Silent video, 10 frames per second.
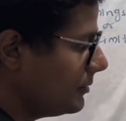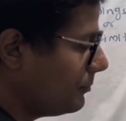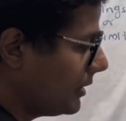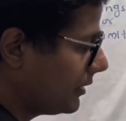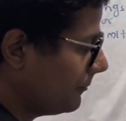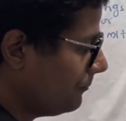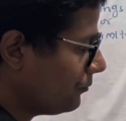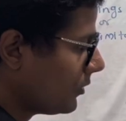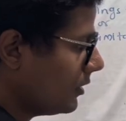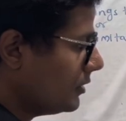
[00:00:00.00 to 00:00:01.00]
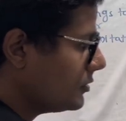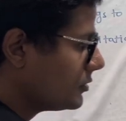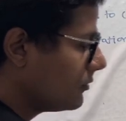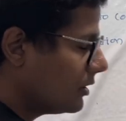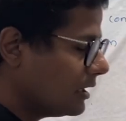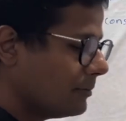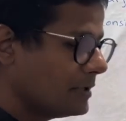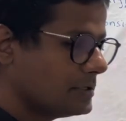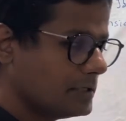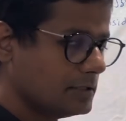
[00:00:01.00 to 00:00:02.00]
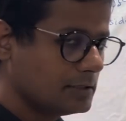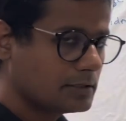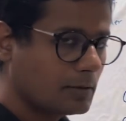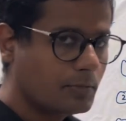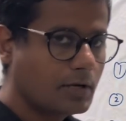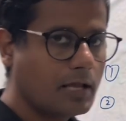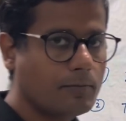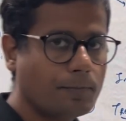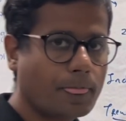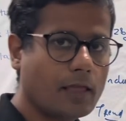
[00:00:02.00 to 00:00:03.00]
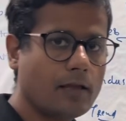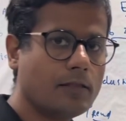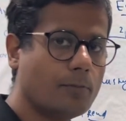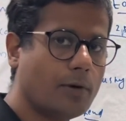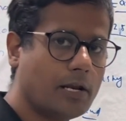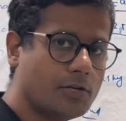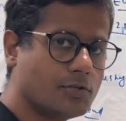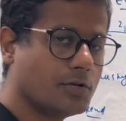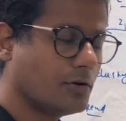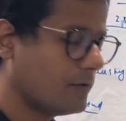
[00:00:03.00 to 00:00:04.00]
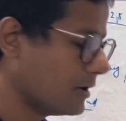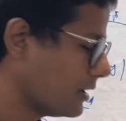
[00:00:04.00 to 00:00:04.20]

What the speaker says: impact. So what happens is, sometime in the balance sheet of a